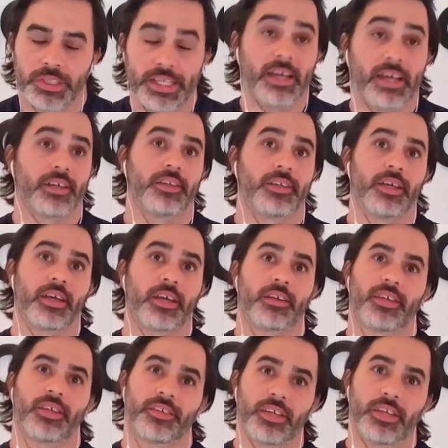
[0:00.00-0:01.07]
Yeah,
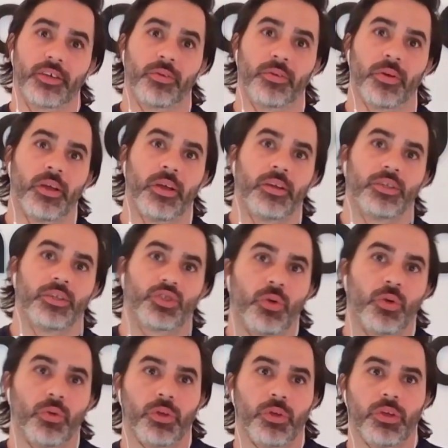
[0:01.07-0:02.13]
thank you.
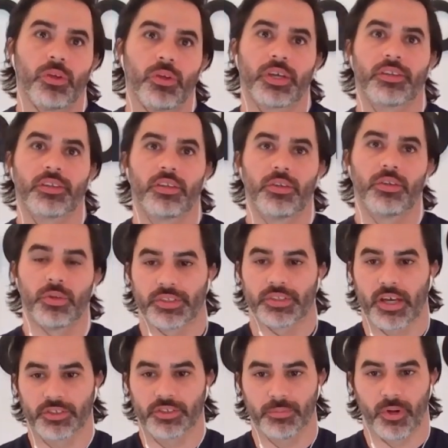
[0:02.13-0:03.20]
So you look at the U.S.
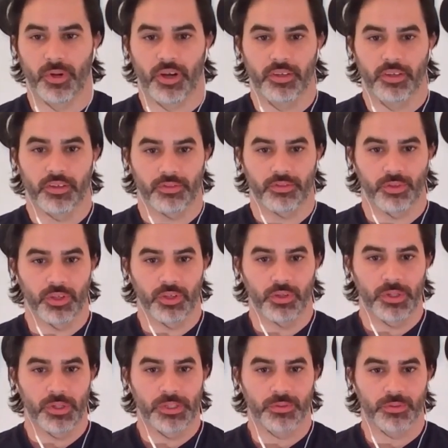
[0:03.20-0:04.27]
housing market, so the
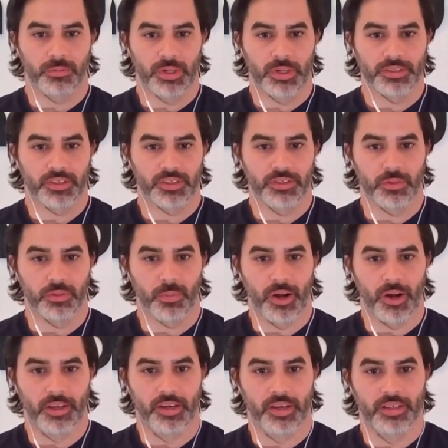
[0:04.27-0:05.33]
U.S. residential
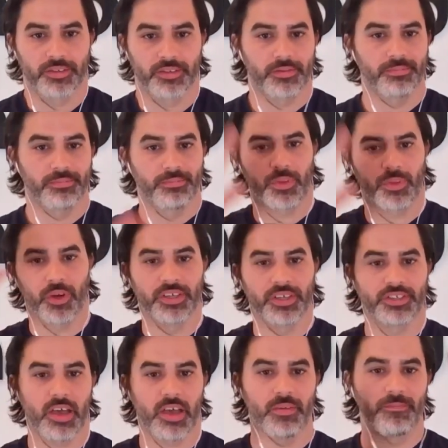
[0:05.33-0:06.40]
market, it's
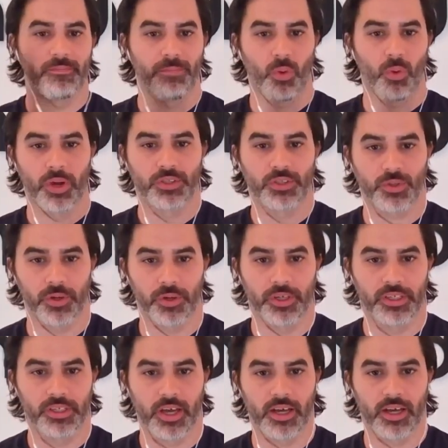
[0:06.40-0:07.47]
37, $40
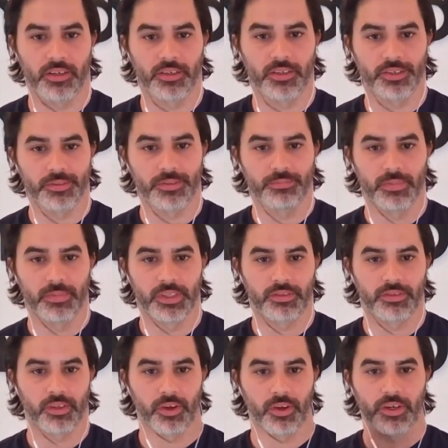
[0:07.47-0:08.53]
trillion.
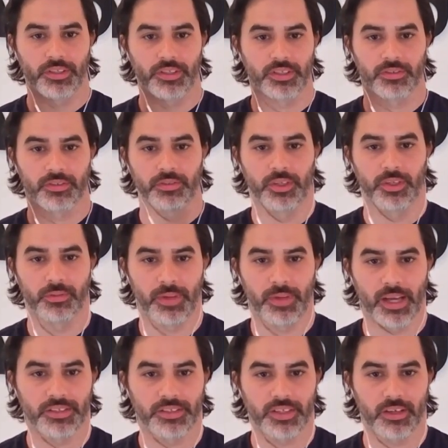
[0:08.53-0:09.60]
It's the largest,
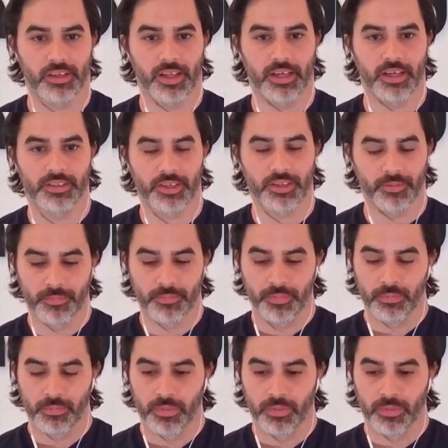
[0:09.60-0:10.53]
asset class here.